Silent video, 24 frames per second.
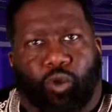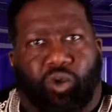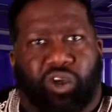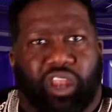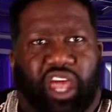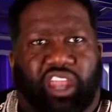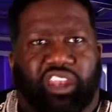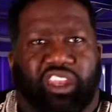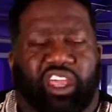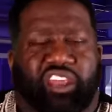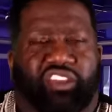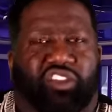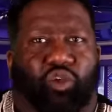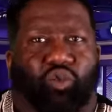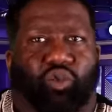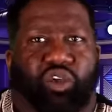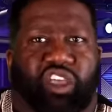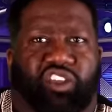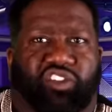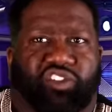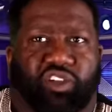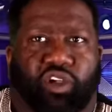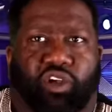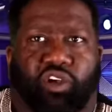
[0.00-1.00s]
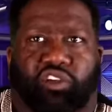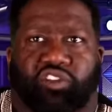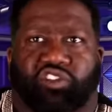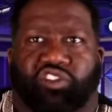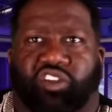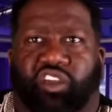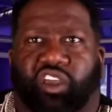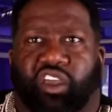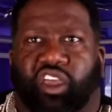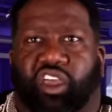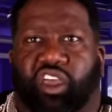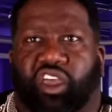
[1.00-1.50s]
When I did the
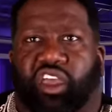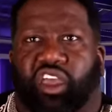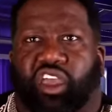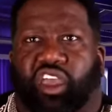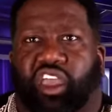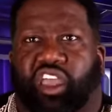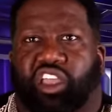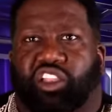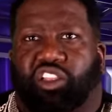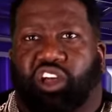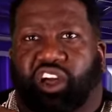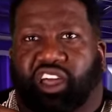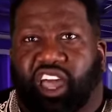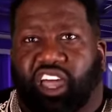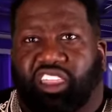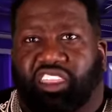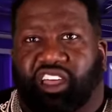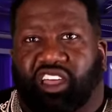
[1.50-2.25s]
research, look